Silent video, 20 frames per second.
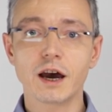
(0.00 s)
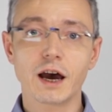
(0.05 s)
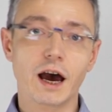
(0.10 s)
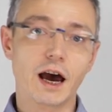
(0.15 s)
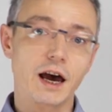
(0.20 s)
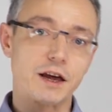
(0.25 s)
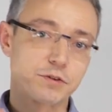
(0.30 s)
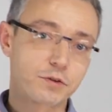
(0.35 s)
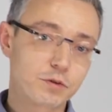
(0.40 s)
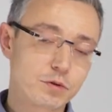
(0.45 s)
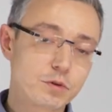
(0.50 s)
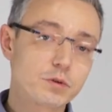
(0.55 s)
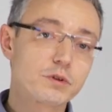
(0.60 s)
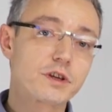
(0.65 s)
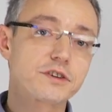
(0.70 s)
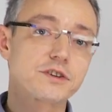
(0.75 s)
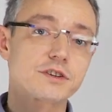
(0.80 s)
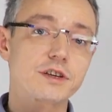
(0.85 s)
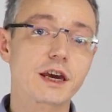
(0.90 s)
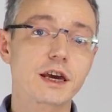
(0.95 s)
and you do
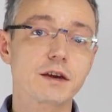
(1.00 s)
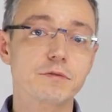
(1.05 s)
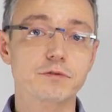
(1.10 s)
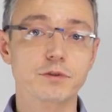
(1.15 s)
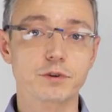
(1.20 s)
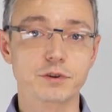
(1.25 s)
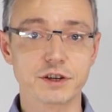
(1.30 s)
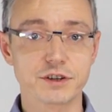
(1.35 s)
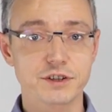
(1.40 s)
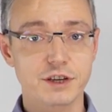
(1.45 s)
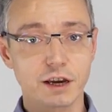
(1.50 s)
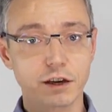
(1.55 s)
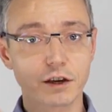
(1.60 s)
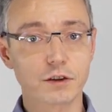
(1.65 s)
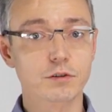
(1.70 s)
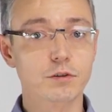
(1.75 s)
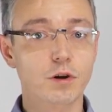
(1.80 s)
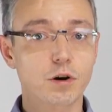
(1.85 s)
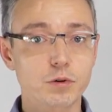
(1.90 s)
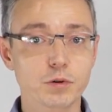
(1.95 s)
the same for the
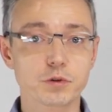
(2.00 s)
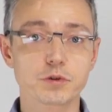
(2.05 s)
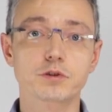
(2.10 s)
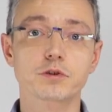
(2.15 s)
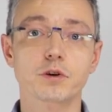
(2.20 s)
second locus,